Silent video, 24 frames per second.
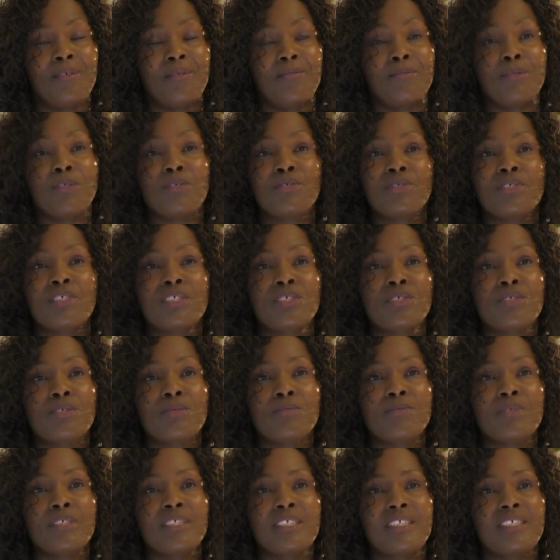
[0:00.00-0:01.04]
Because the
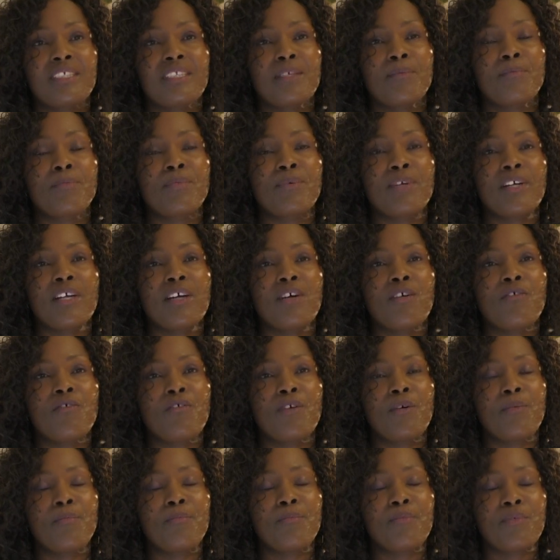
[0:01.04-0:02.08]
scripture said the prayer
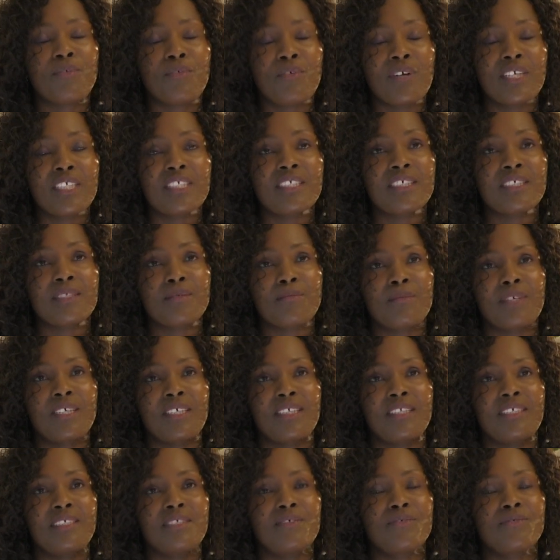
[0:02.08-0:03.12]
of a righteous
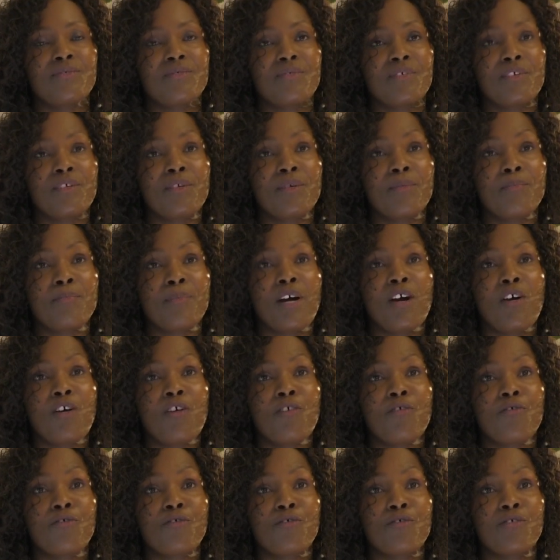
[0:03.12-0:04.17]
man is very
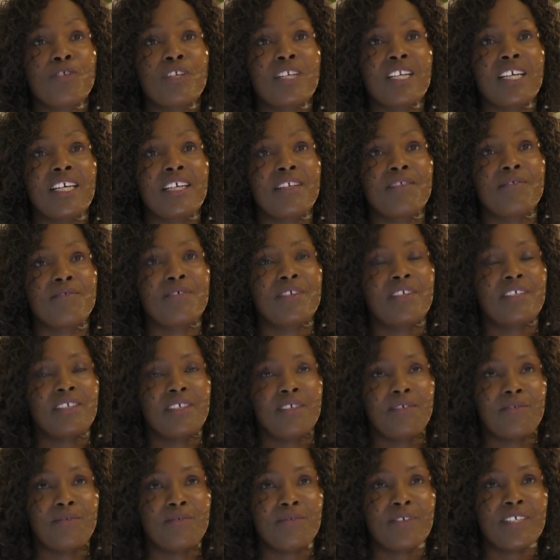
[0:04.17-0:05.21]
powerful and
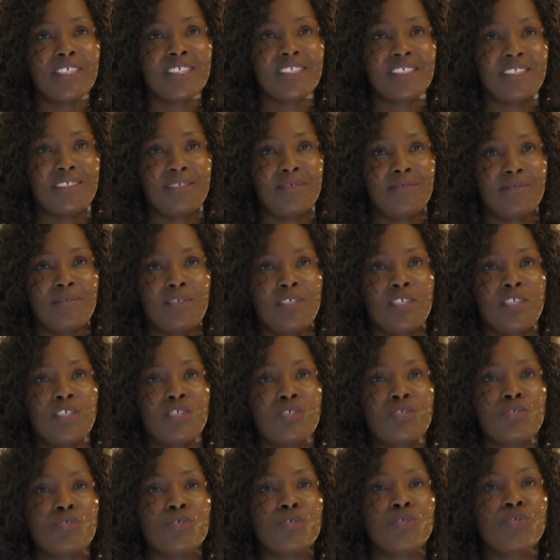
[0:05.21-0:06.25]
very effective.
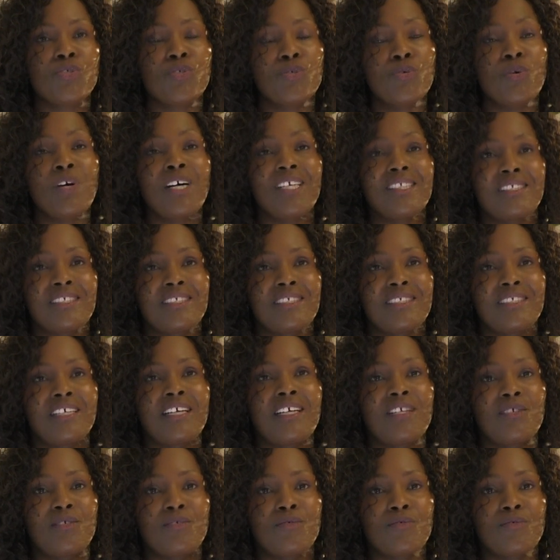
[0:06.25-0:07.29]
So you as a
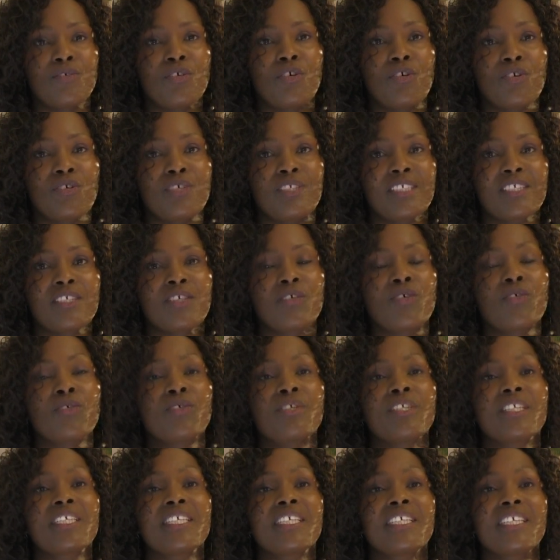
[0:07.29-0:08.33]
child of God,
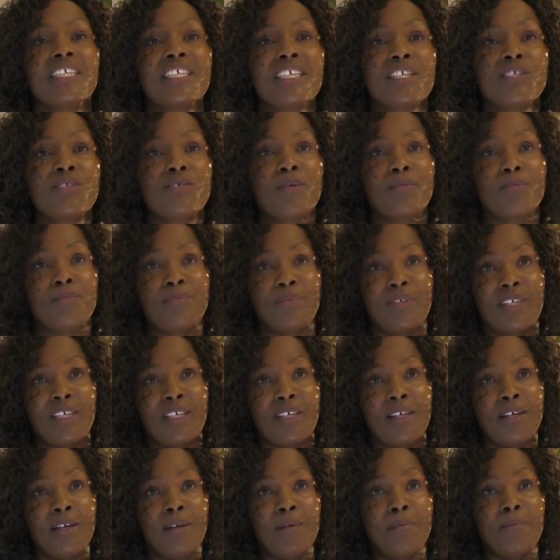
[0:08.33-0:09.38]
God hear your
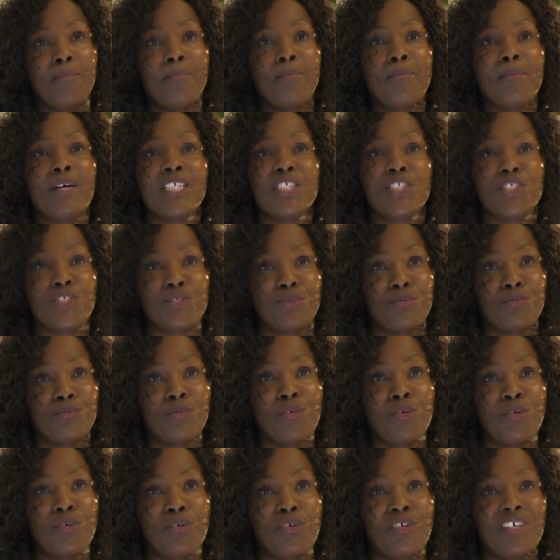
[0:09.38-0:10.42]
prayer much
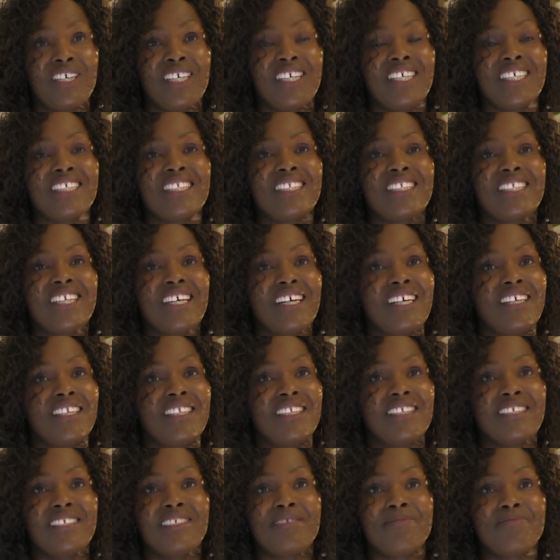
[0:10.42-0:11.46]
more
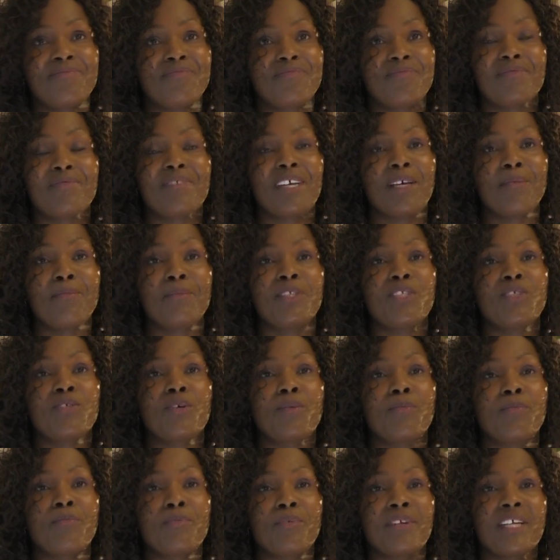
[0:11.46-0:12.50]
than I mean
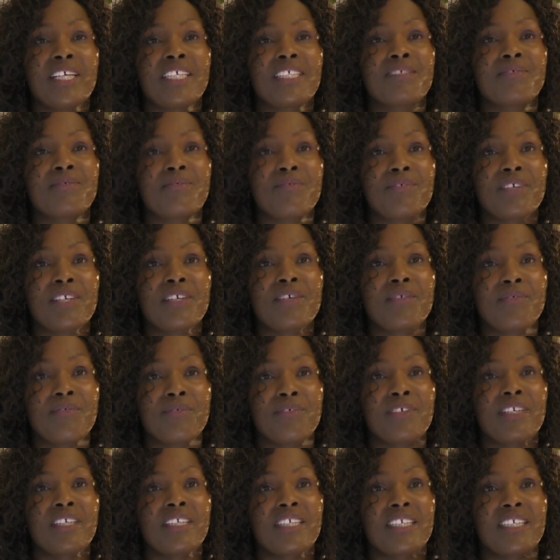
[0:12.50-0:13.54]
your prayer is very
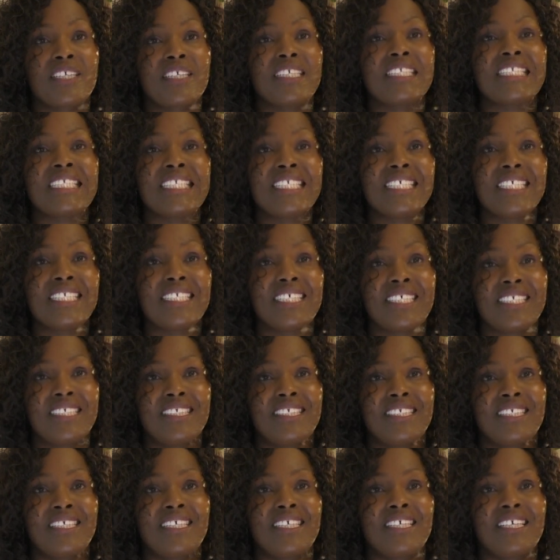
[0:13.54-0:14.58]
very needed